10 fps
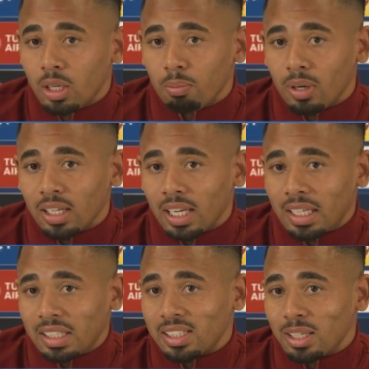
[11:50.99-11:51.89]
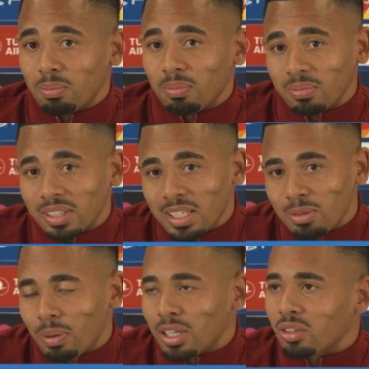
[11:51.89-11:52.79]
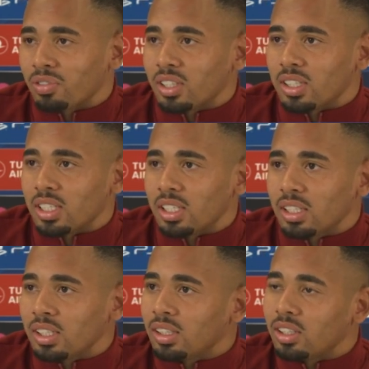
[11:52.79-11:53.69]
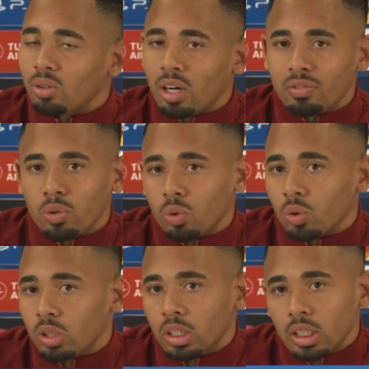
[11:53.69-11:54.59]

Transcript: But like I said, this part of the season, you have to...